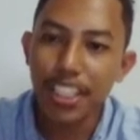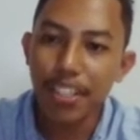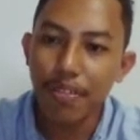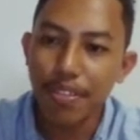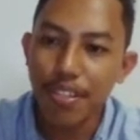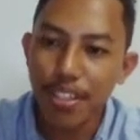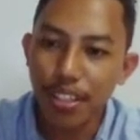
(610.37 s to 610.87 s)
of
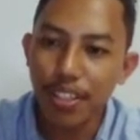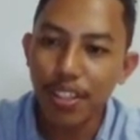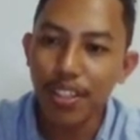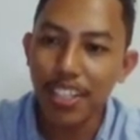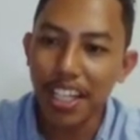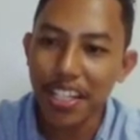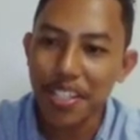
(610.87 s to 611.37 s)
solo
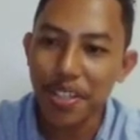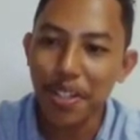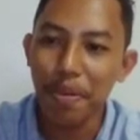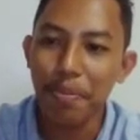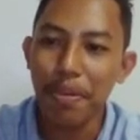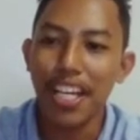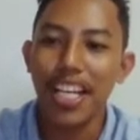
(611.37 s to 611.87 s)

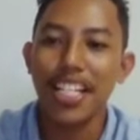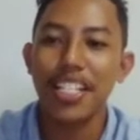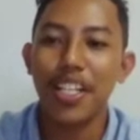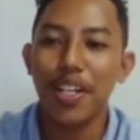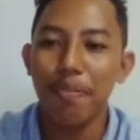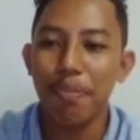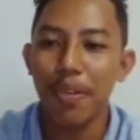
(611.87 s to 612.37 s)
taxonomy is
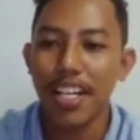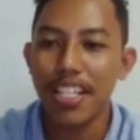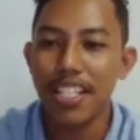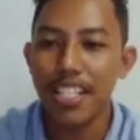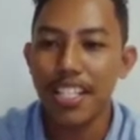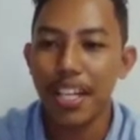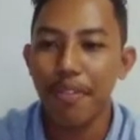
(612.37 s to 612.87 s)

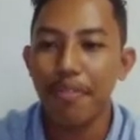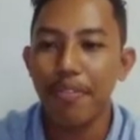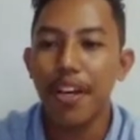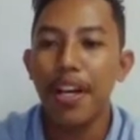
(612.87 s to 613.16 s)
comprehensive,